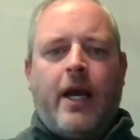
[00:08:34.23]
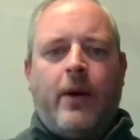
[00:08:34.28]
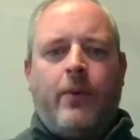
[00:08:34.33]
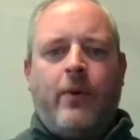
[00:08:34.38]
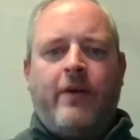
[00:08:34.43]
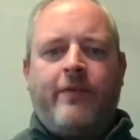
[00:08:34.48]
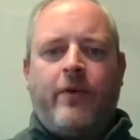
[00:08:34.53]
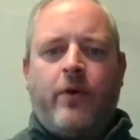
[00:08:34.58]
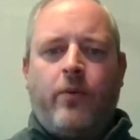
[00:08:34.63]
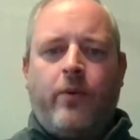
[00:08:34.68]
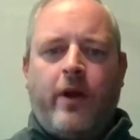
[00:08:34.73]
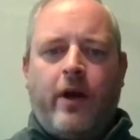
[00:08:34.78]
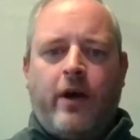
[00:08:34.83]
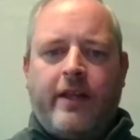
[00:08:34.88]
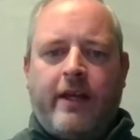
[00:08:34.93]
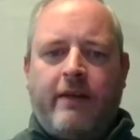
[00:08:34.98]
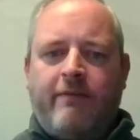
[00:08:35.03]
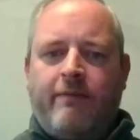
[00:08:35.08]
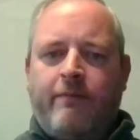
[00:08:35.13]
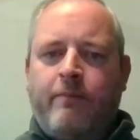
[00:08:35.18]
However, we
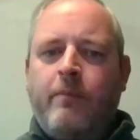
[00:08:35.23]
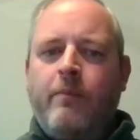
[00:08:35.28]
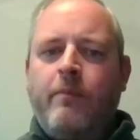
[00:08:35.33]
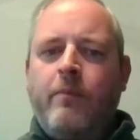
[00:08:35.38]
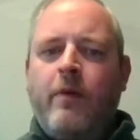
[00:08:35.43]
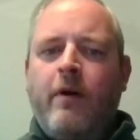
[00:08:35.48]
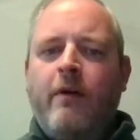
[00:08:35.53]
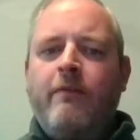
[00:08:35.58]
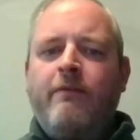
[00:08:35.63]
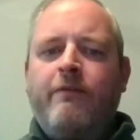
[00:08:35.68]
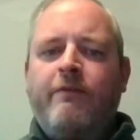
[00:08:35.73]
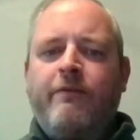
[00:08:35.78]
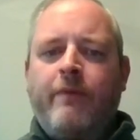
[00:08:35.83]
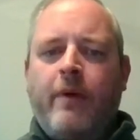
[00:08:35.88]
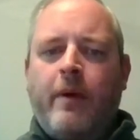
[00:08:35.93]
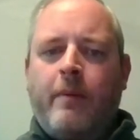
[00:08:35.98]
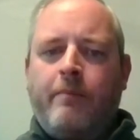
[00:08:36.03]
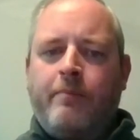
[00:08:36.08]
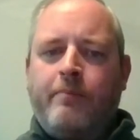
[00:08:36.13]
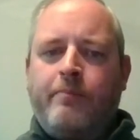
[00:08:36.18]
are then
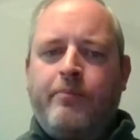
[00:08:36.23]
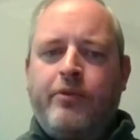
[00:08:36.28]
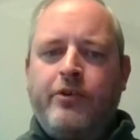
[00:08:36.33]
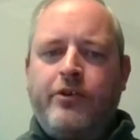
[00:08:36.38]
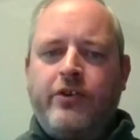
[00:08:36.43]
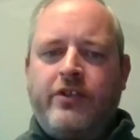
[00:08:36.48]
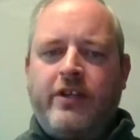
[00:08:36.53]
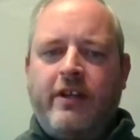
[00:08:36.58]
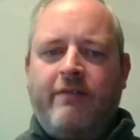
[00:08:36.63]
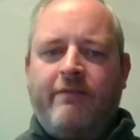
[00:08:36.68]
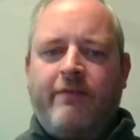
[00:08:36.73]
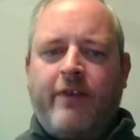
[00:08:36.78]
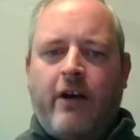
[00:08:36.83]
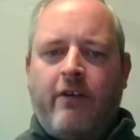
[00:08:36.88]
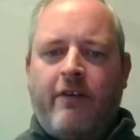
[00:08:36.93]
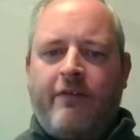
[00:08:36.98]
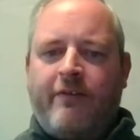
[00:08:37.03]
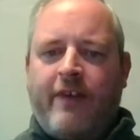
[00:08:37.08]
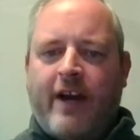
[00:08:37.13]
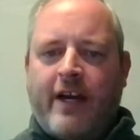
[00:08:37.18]
producing it
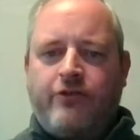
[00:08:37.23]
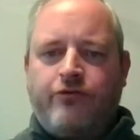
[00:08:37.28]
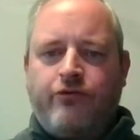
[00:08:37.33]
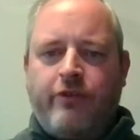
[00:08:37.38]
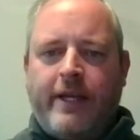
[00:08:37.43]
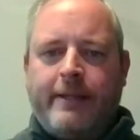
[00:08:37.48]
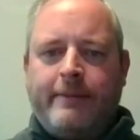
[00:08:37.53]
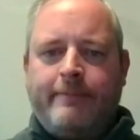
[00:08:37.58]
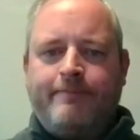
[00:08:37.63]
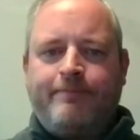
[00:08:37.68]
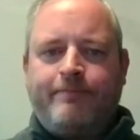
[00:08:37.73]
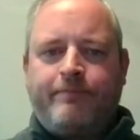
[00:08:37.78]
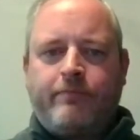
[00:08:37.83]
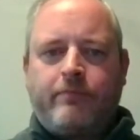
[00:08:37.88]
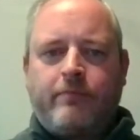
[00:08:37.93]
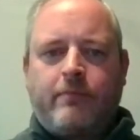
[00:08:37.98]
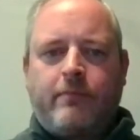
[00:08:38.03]
via a factory,